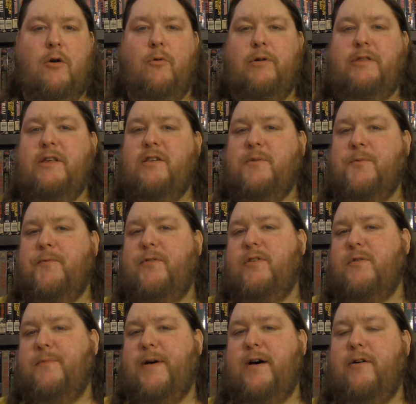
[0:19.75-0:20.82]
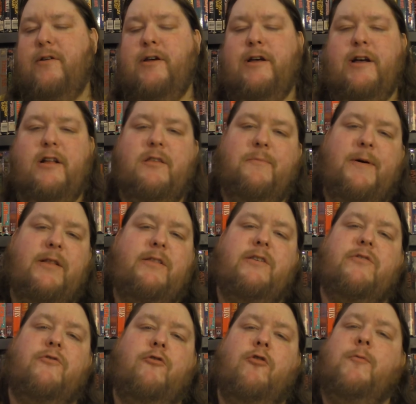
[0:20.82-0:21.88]
What this movie is about, it's about
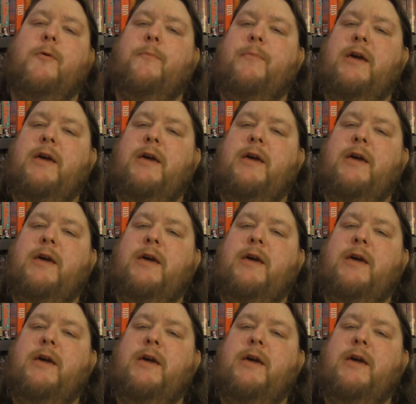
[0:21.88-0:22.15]
this group of